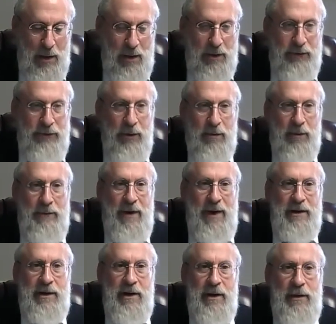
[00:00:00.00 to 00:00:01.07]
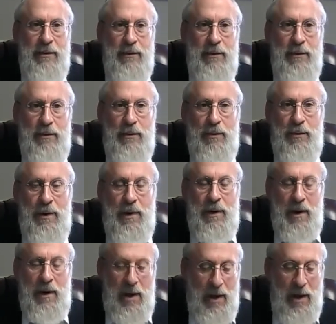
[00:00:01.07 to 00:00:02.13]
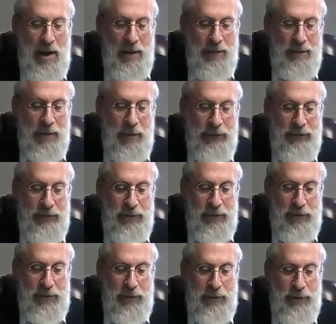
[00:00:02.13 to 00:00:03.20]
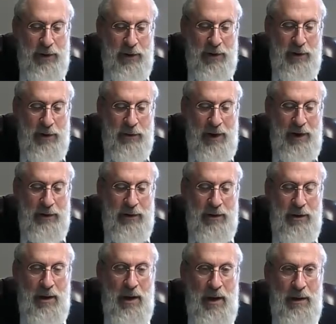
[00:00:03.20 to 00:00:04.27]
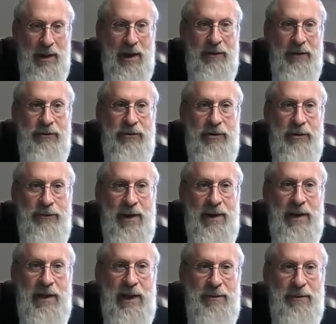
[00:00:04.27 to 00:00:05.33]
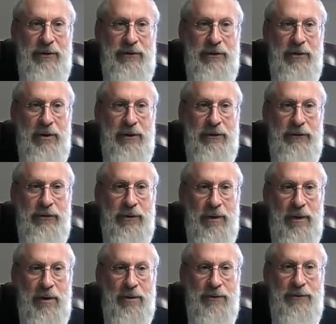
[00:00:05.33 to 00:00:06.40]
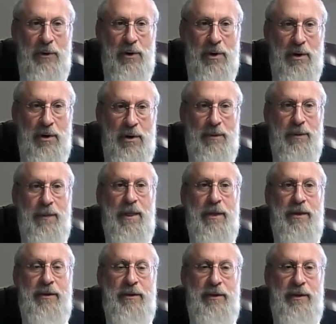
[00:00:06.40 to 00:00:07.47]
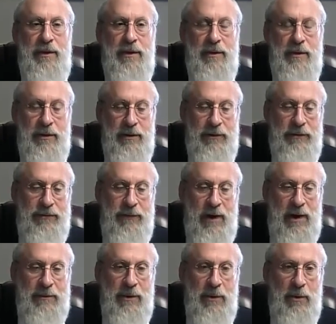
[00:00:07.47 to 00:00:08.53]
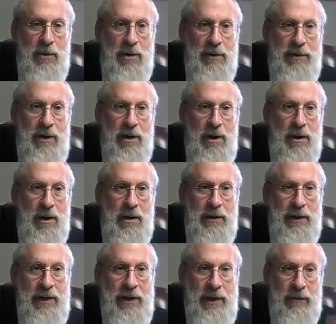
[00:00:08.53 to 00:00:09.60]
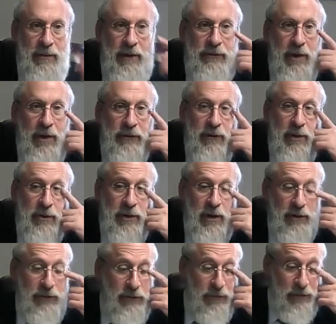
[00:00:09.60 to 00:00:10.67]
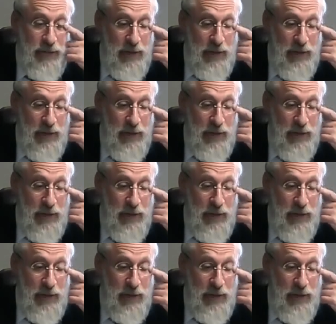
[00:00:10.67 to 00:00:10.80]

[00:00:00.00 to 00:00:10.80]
So Ravadia was to great lengths to find a limud schus for the Sephardim of the world that all are eating in restaurants and hotels.